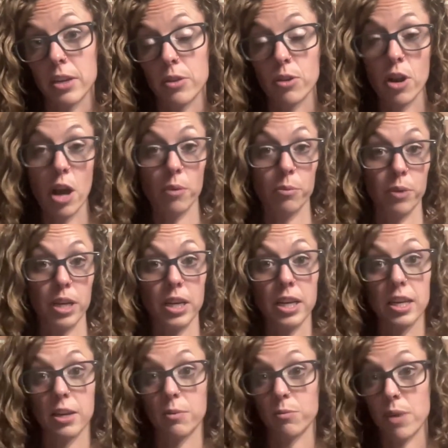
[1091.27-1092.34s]
They're not reading
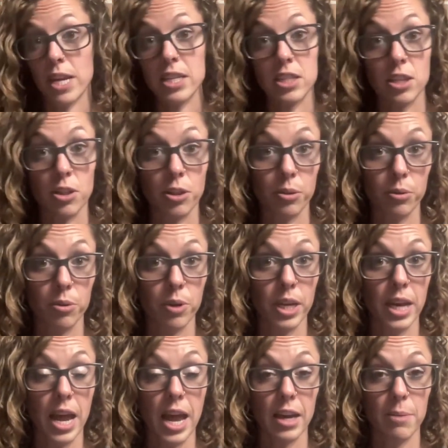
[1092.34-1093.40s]
and racing through it
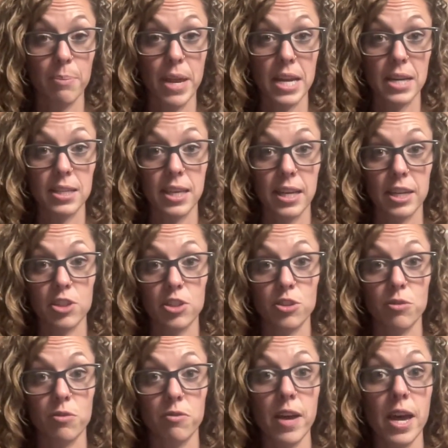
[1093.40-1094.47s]
at a pace that is too
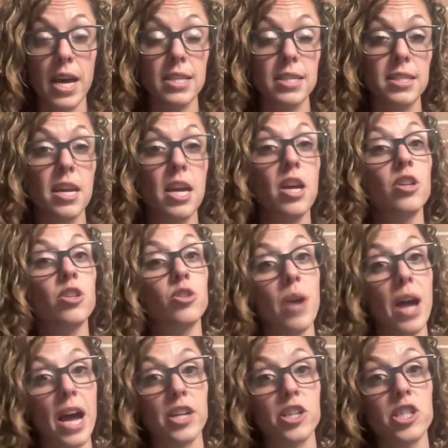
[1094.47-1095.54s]
fast to
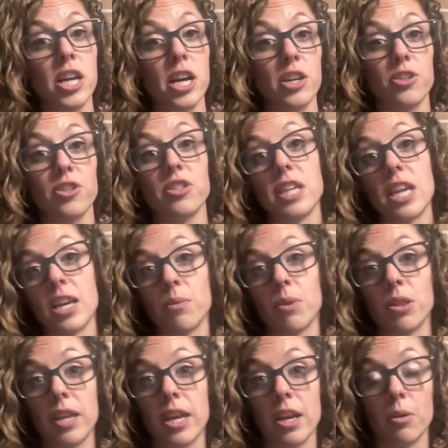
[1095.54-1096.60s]
actually understand what
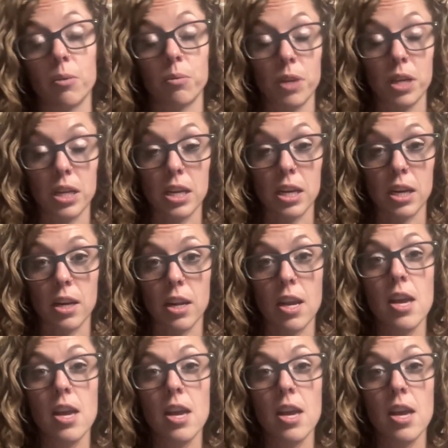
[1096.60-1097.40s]
they are reading.